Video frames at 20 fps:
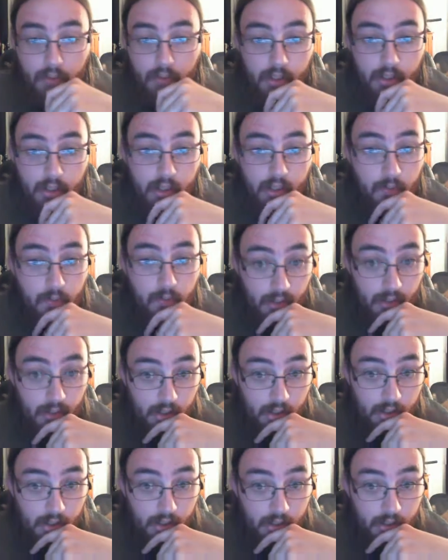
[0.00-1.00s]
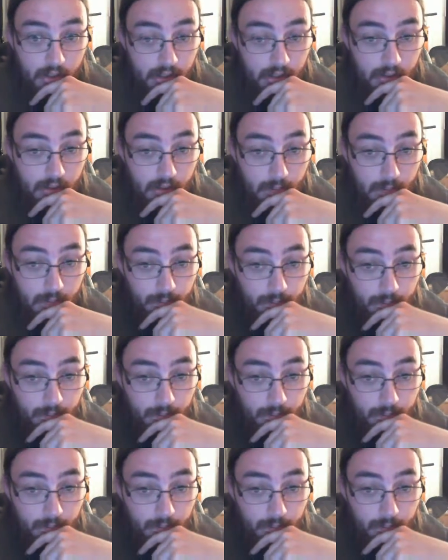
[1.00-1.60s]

It looks fucking good as hell.